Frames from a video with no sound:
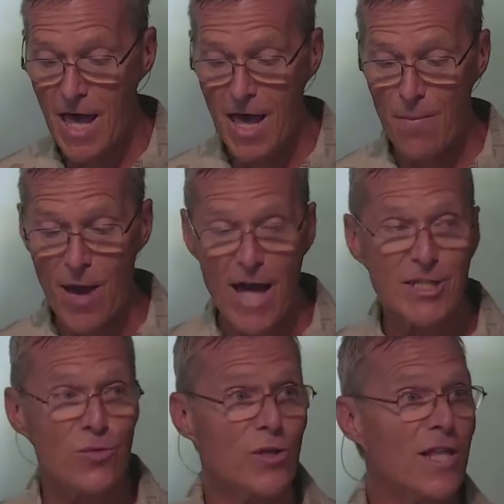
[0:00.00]

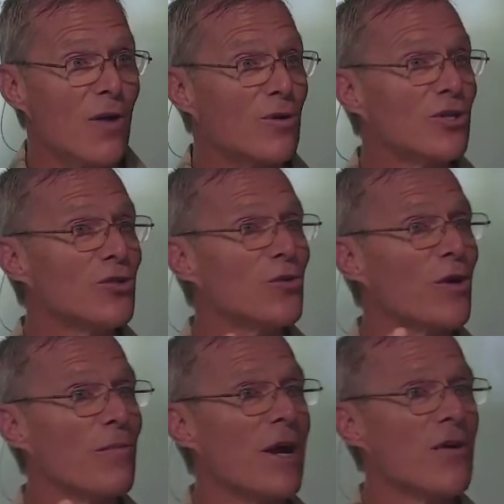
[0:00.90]
Imagine what that would do to our
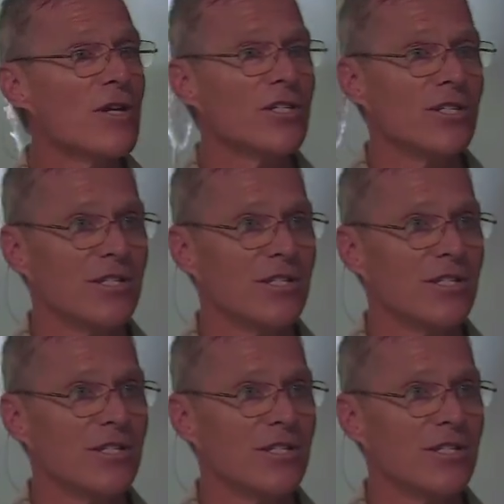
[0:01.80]
marriages.